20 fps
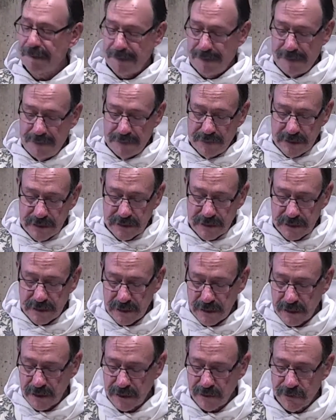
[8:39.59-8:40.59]
This is an
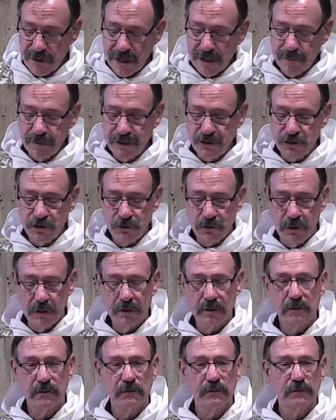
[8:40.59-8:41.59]
incredibly
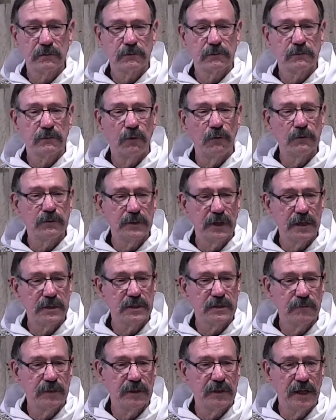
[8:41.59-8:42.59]
short Old
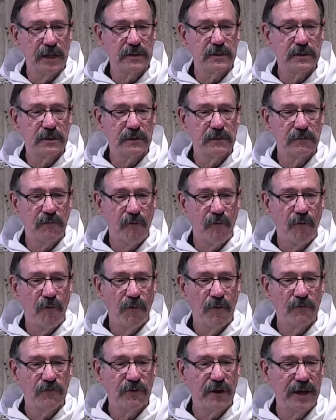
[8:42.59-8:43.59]
Testament lesson
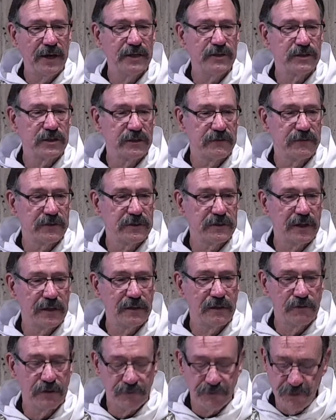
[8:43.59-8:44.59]
for any service, let
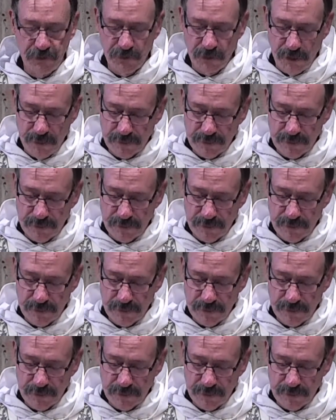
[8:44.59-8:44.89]
alone a funeral.